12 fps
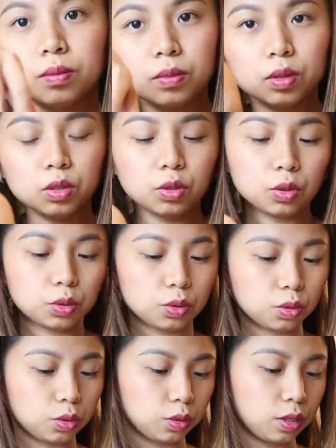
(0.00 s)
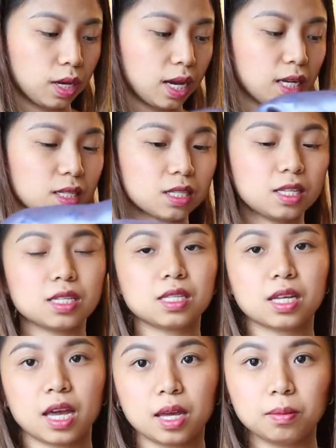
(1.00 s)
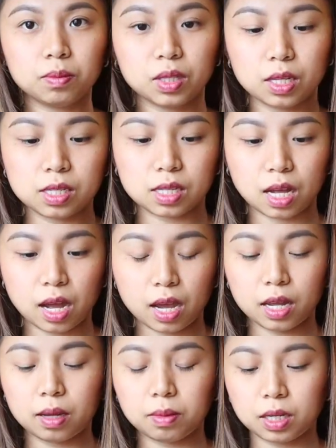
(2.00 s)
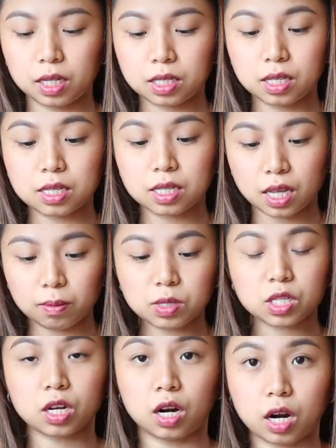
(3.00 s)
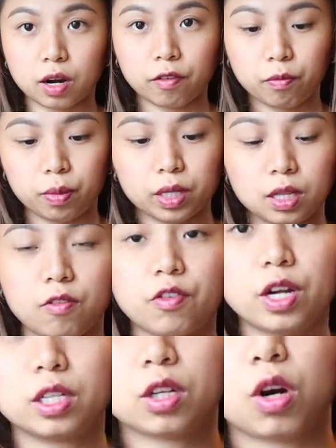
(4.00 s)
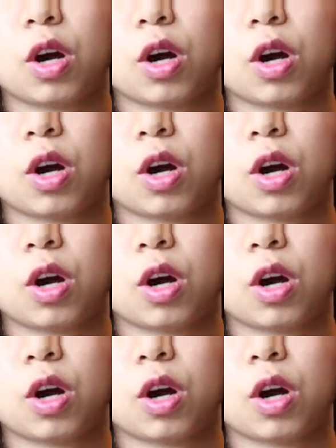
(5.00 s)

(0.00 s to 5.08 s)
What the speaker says: Blue. It's the same design. I mean, it's the same scarf, but different